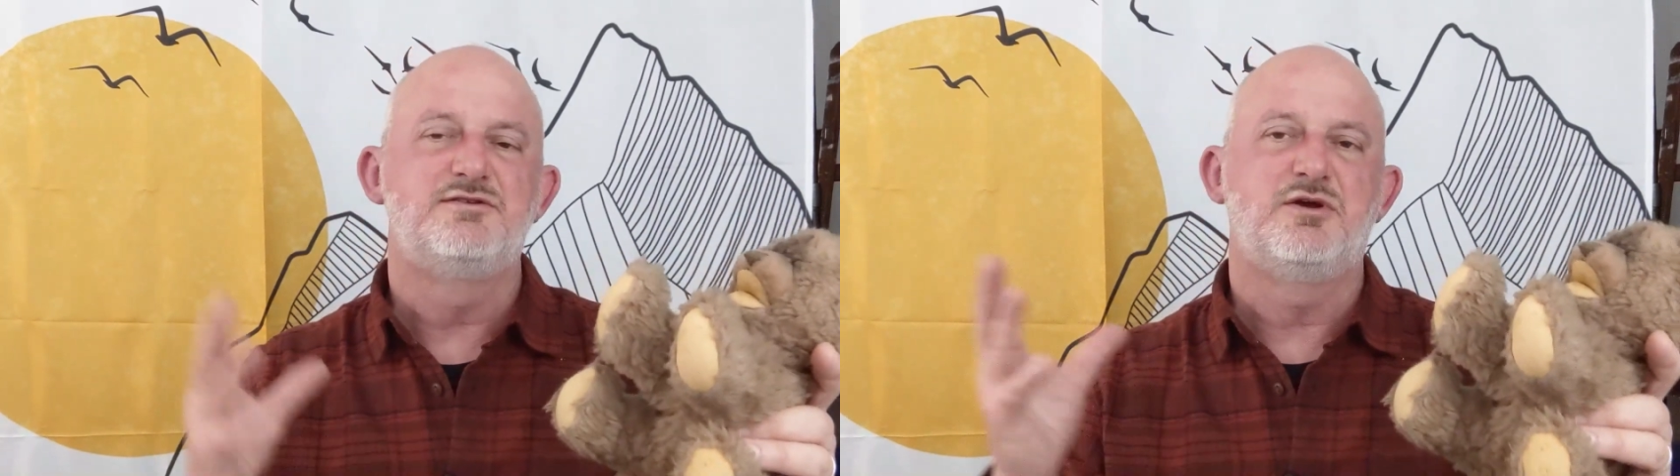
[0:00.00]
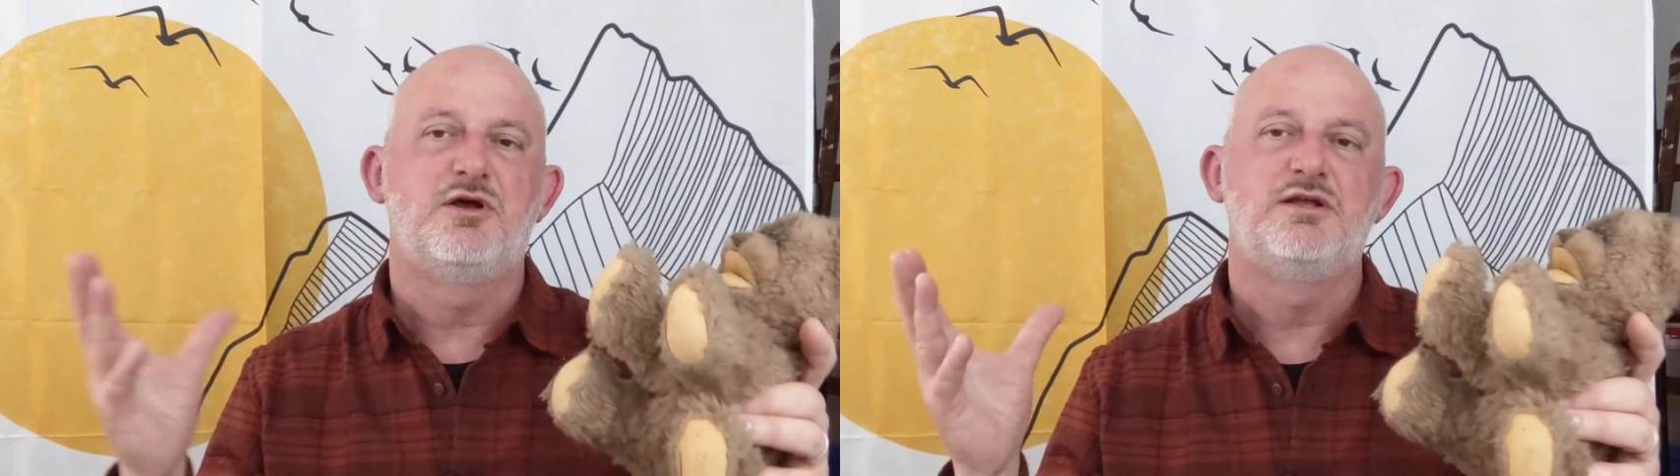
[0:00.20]

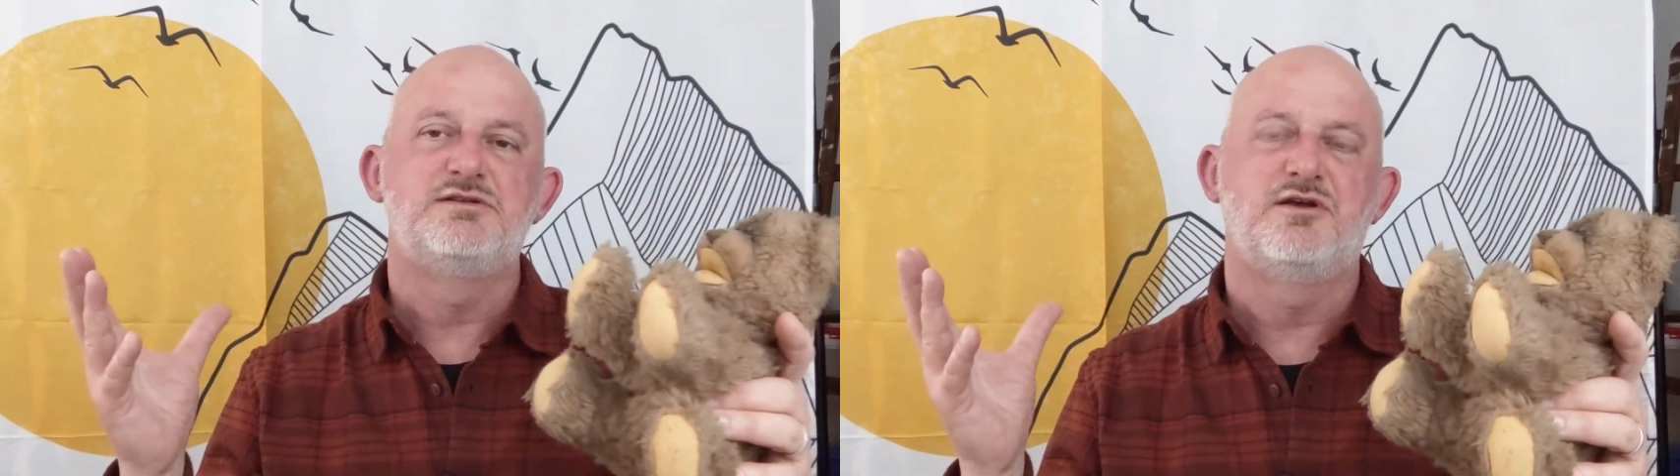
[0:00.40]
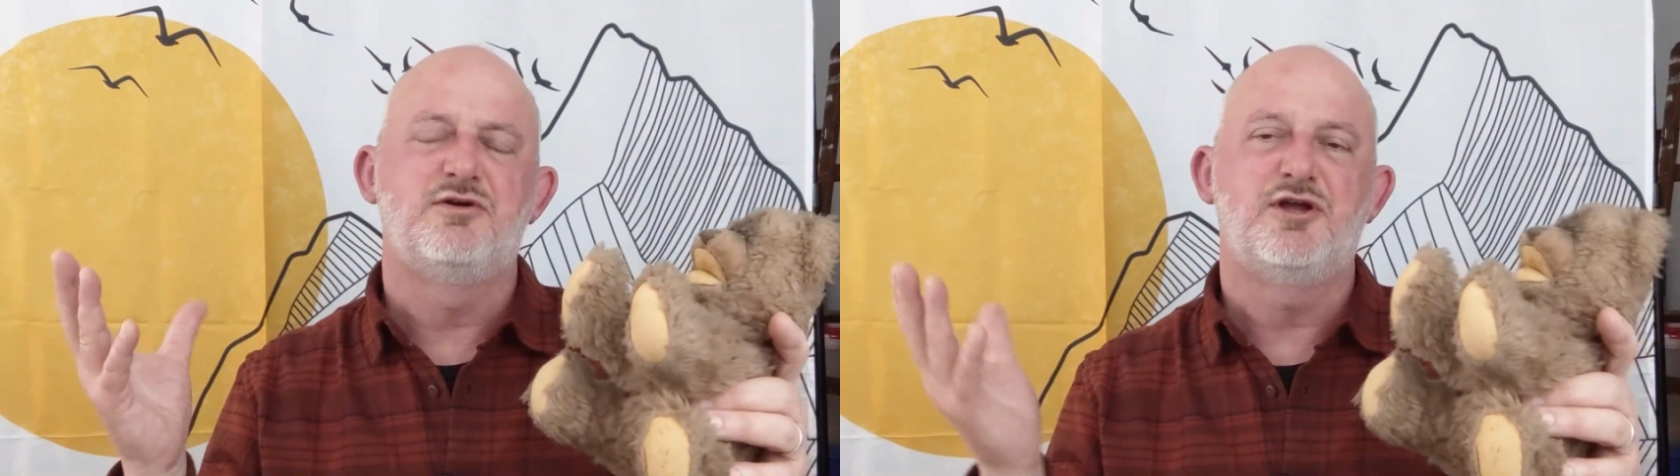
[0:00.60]
So
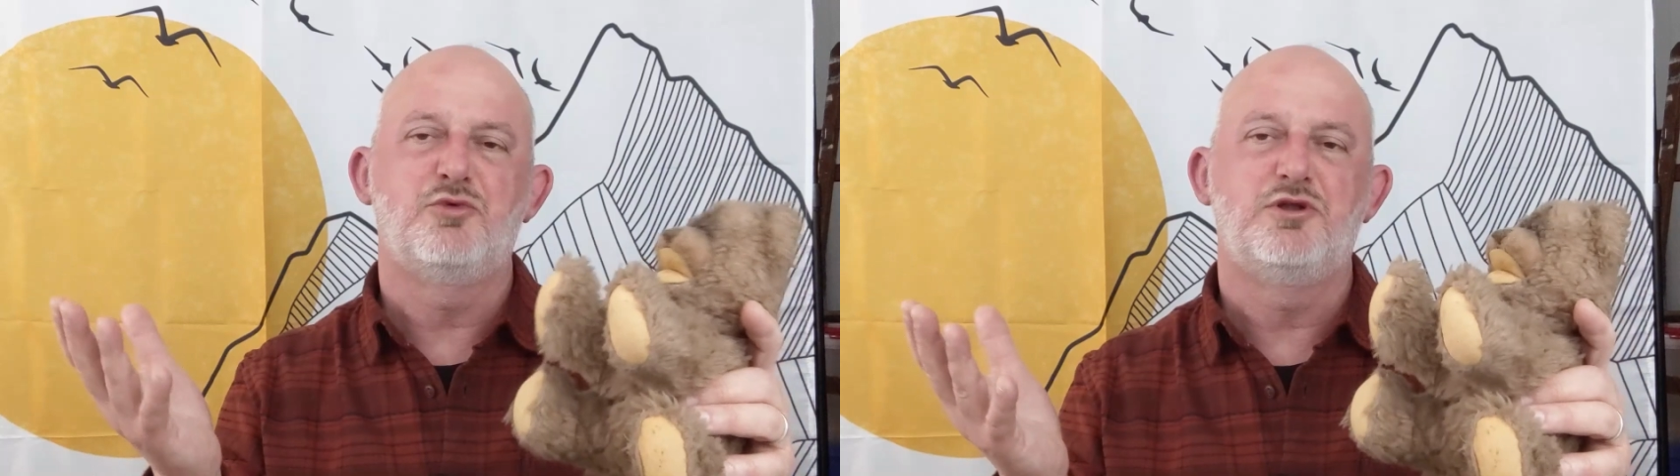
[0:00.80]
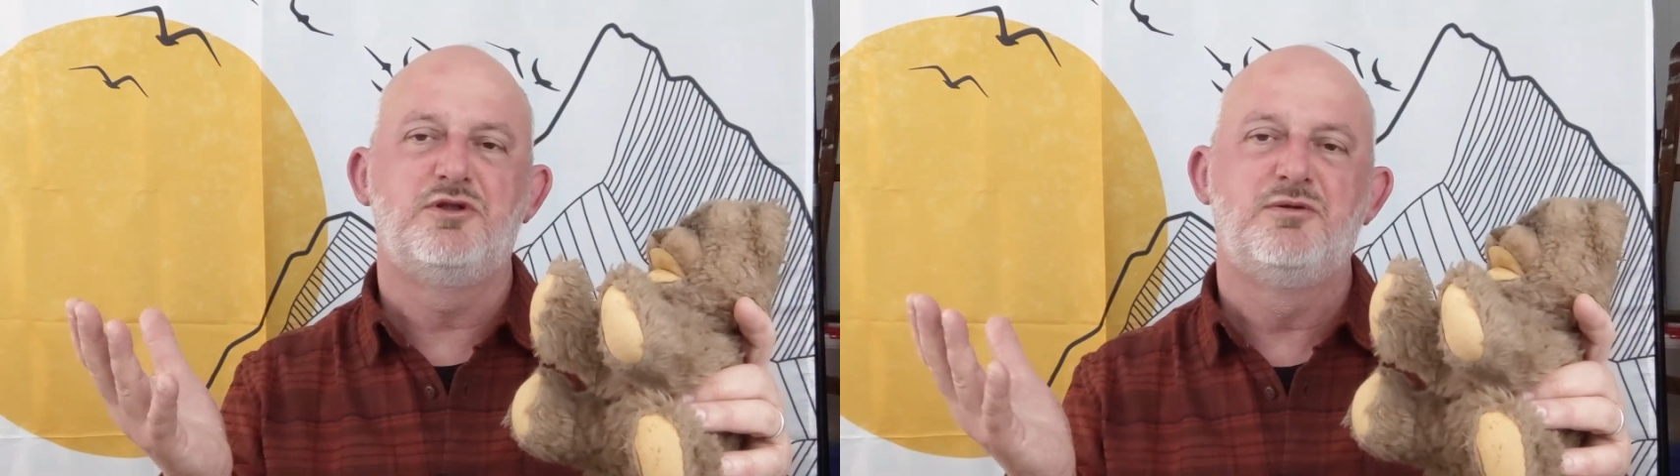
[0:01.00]
it's a
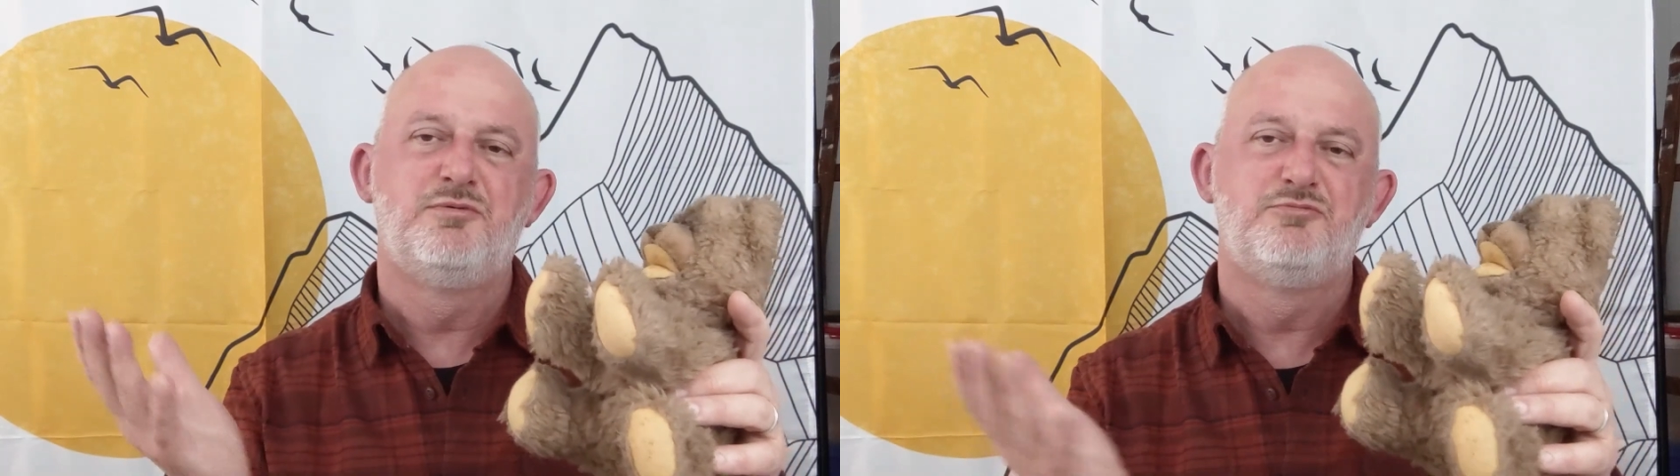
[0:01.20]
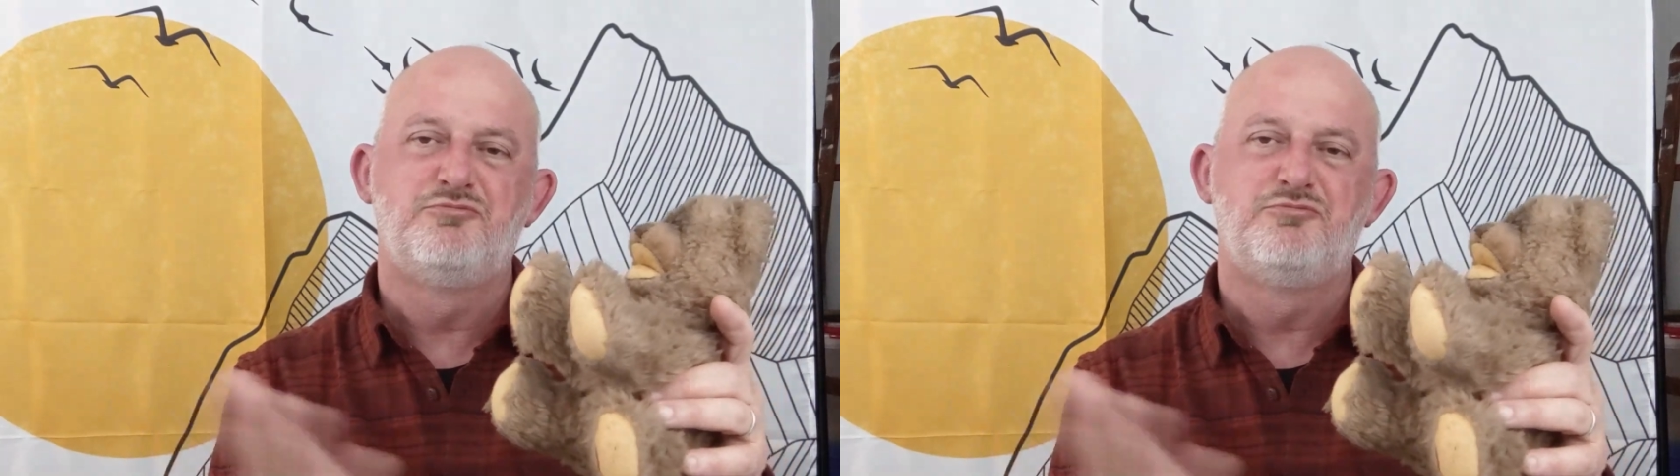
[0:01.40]
liquid